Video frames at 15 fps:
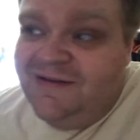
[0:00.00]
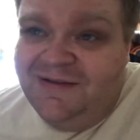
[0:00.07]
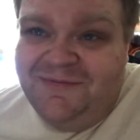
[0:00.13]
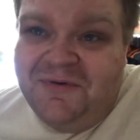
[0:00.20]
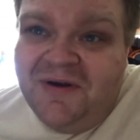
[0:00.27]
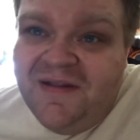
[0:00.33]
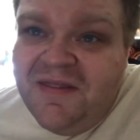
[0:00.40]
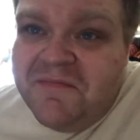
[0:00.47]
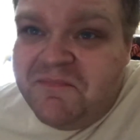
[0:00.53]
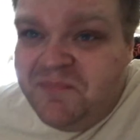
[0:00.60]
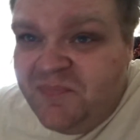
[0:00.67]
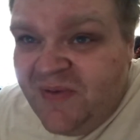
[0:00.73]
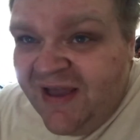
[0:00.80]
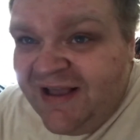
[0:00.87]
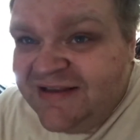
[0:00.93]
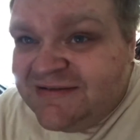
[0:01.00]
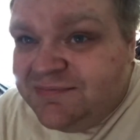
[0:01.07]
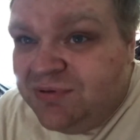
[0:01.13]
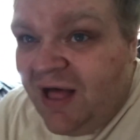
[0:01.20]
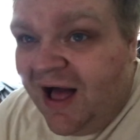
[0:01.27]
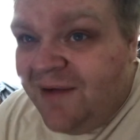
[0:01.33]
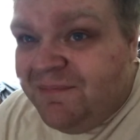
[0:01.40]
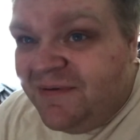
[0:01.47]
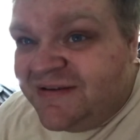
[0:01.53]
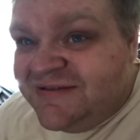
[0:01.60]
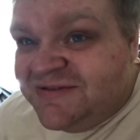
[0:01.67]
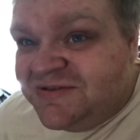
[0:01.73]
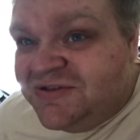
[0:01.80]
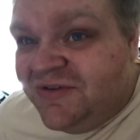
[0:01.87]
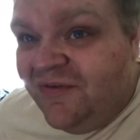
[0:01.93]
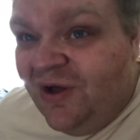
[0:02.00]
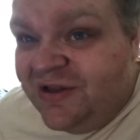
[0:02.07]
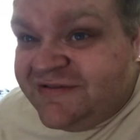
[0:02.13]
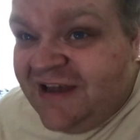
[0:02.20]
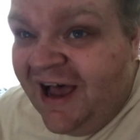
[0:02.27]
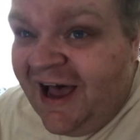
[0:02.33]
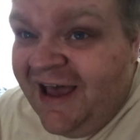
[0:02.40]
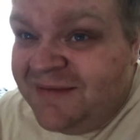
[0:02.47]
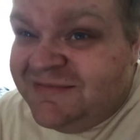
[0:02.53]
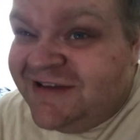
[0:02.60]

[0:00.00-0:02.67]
One of the biggest blockbusters of all time,